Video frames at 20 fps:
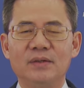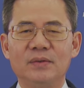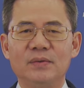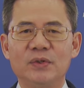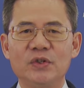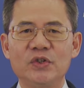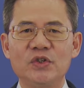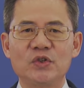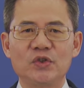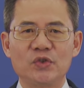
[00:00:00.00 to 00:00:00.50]

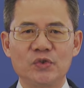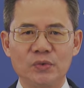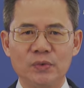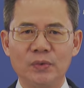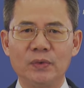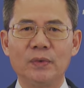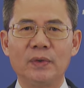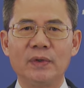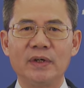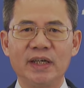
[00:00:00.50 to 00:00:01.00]
we should
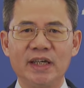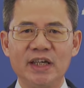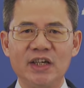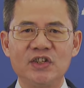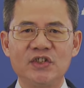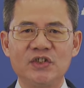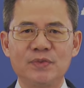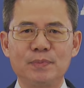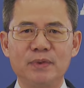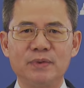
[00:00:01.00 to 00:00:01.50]
draw
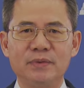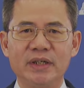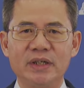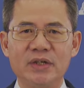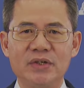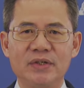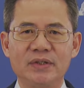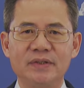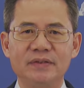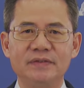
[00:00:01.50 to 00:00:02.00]

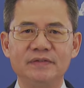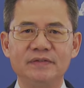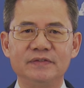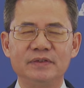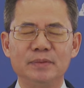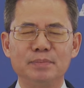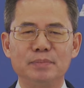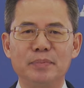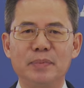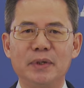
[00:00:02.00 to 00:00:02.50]
inspiration
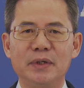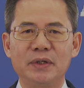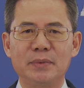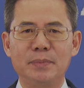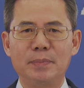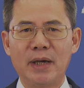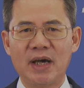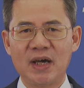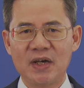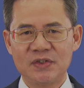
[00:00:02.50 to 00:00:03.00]
from the
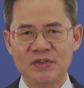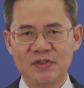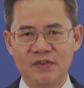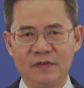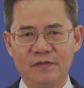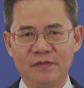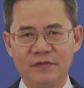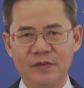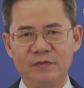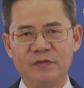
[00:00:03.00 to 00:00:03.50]
past
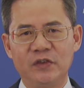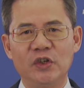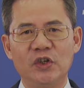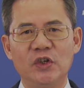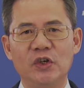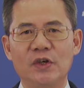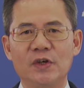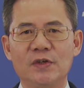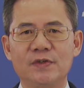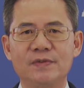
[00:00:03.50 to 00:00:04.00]
50
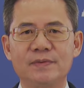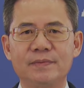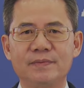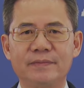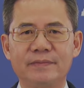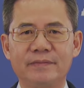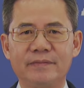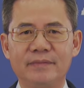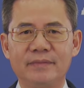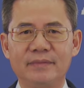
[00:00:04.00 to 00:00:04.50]
years
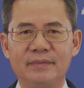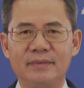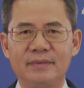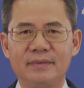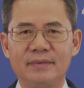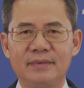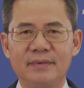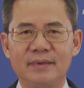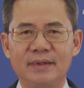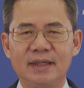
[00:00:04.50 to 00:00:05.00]

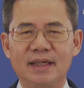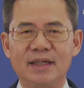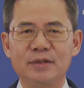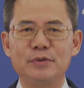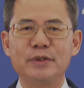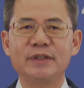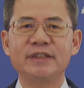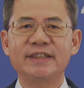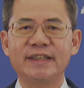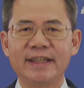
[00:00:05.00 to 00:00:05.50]
and
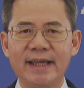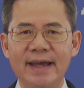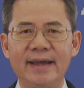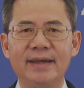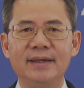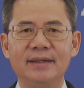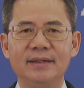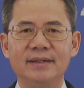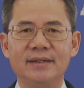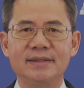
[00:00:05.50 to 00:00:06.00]
work
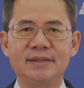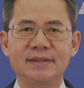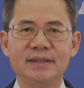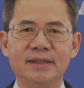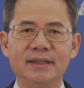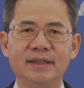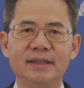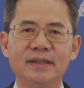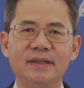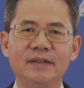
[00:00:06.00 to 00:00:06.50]

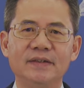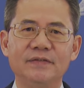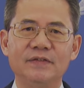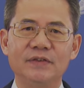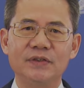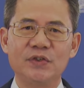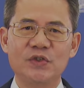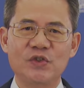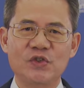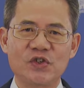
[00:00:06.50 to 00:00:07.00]
tirelessly
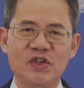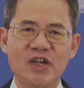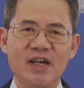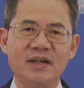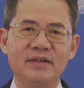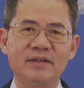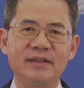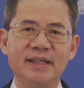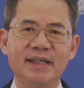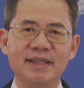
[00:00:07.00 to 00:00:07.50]
for the
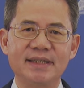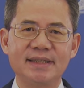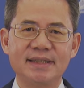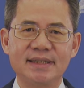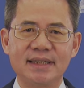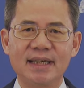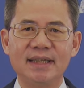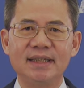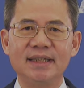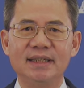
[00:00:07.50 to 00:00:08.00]
sound and
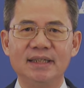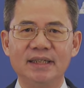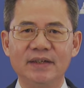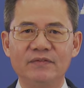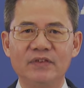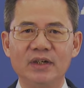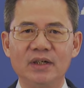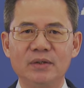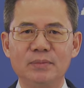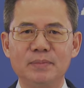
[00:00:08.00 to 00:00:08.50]
steady
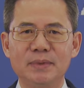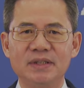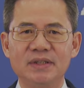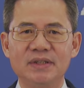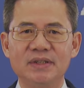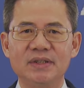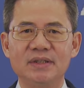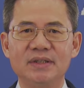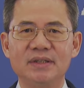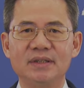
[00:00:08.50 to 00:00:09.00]

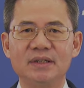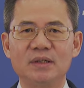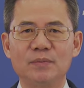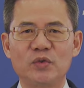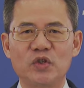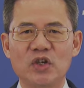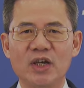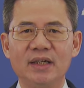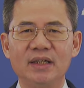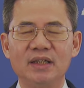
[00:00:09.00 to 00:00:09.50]
development
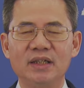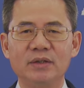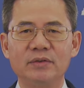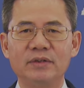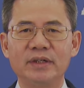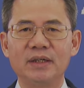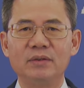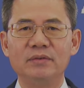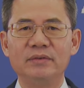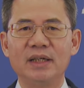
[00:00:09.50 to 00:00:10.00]
of
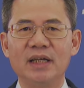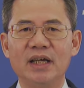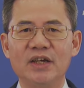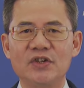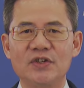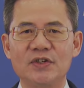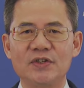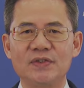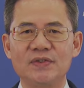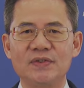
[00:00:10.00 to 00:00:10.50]
China-UK
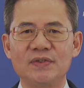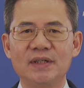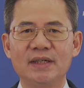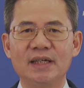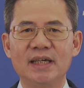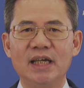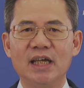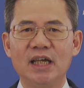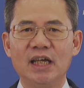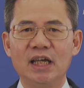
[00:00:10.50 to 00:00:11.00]
relations
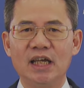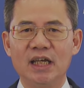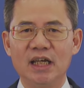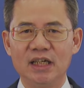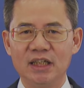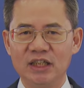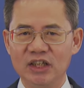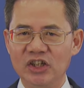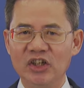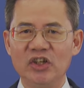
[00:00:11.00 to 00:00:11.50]

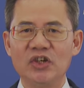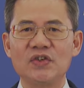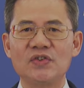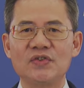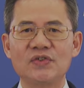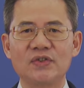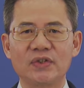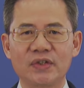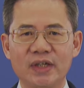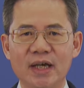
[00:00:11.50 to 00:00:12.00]
in the
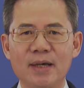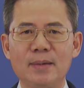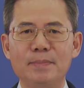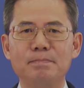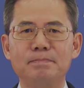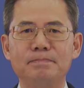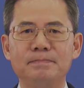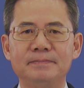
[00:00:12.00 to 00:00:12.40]
years to come.